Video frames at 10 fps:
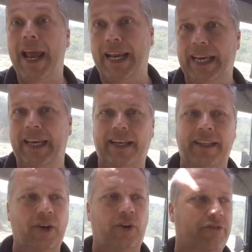baling it
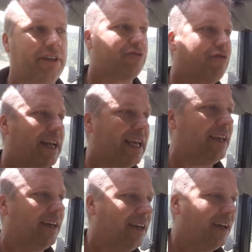in the order it's
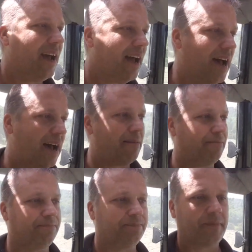ready
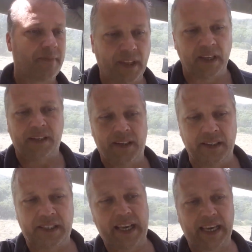
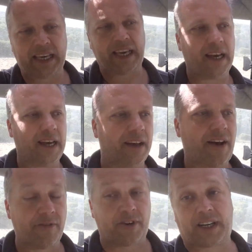um, the
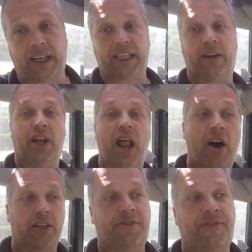uh, ironically the
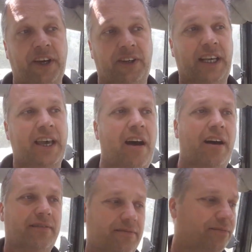last field I
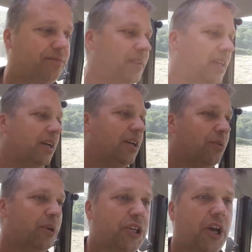cut
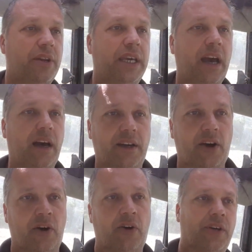which I only cut
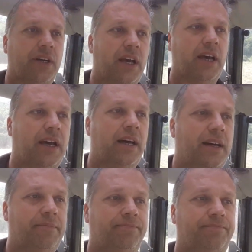on
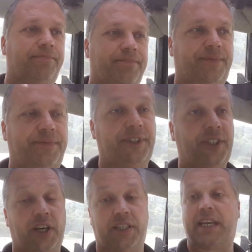
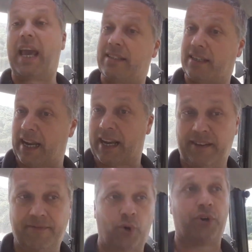um, Thursday
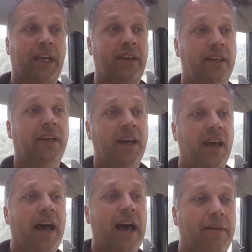yesterday morning
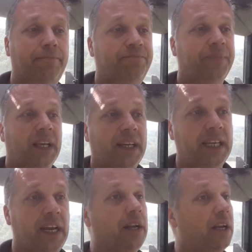
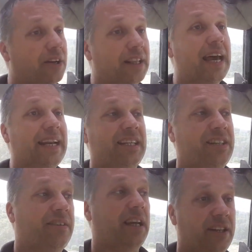um, you know a lot of that
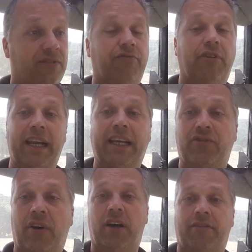is is
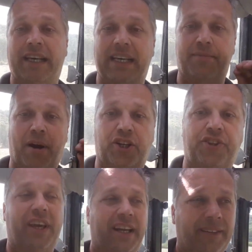really dry already it's much
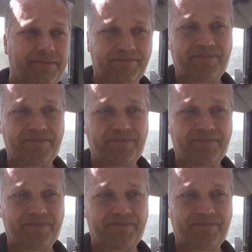thinner